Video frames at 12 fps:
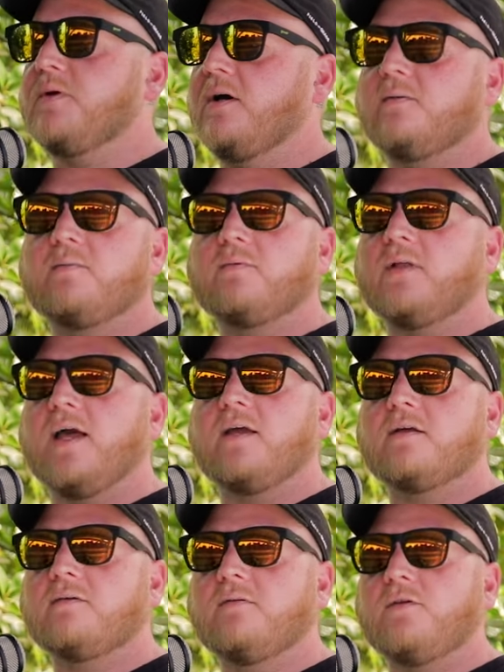a
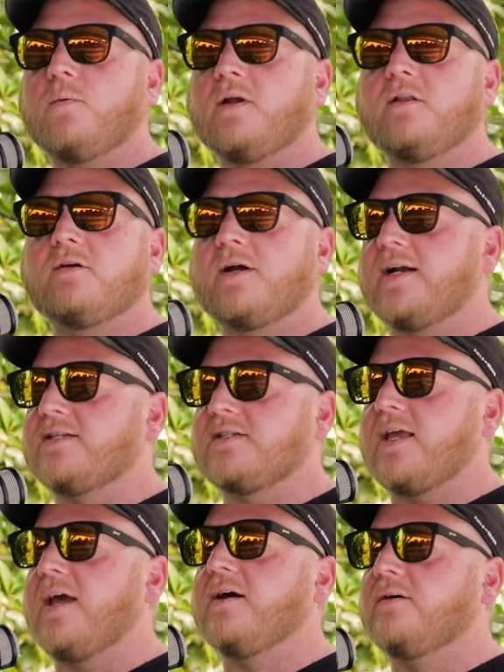like you want to learn how to
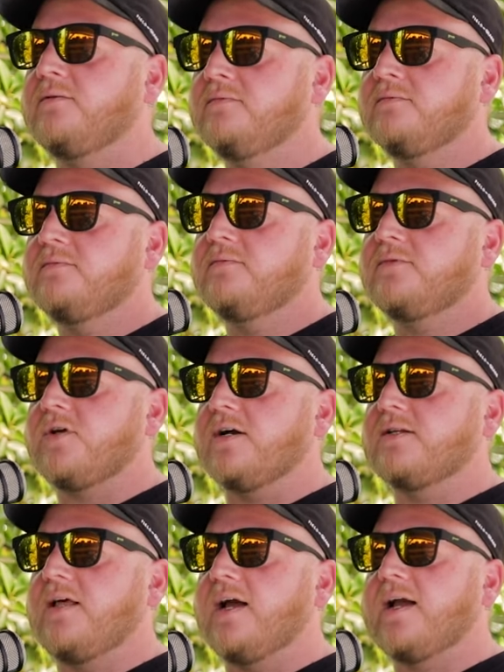scale
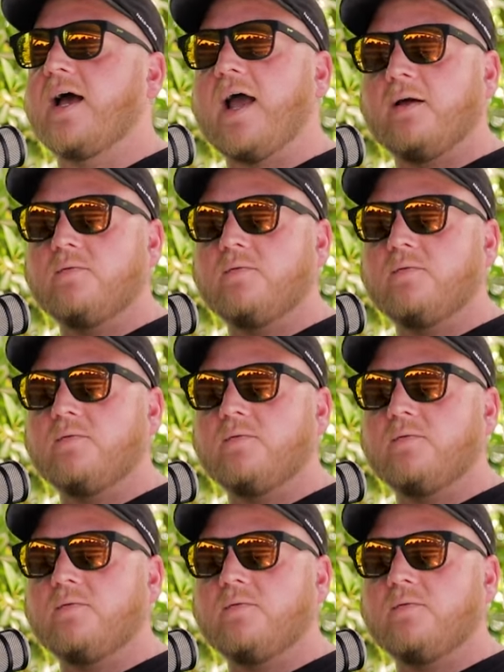talk to that guy.